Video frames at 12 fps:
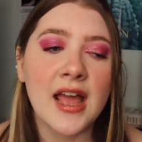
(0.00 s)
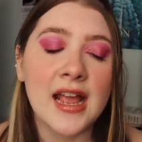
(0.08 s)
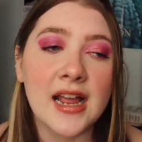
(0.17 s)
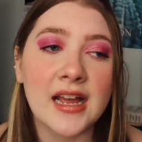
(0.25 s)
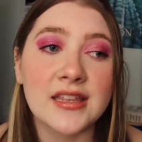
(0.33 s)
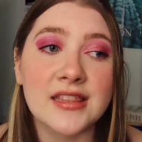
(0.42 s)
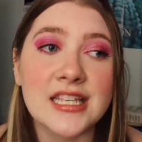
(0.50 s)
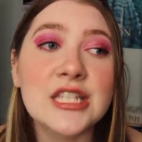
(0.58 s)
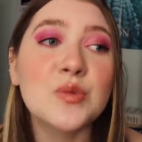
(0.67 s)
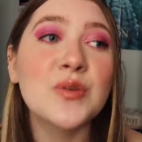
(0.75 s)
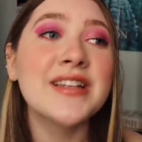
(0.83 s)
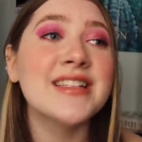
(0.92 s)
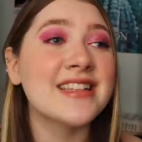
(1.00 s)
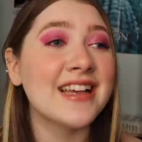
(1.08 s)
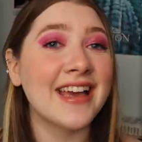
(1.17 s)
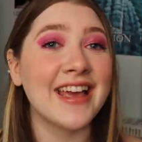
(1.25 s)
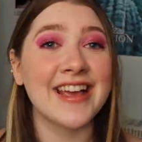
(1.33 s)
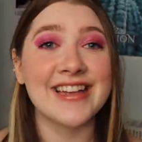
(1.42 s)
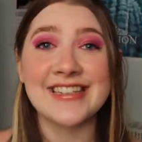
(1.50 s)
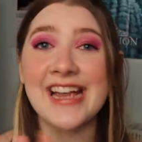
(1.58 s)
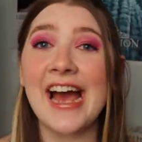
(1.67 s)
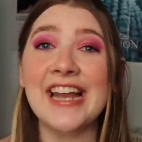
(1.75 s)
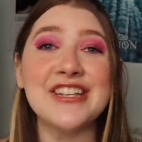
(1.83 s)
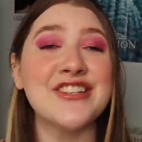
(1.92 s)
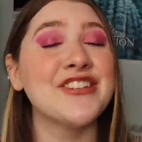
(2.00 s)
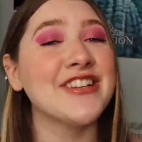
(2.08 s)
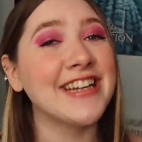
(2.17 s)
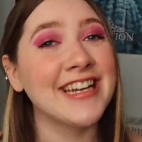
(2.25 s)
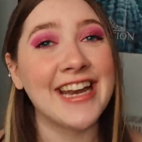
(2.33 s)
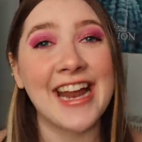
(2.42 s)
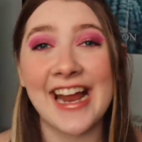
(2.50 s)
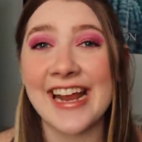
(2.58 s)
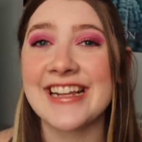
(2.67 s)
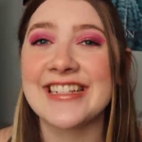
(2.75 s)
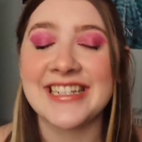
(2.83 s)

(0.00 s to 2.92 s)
And this one is like tension and angst.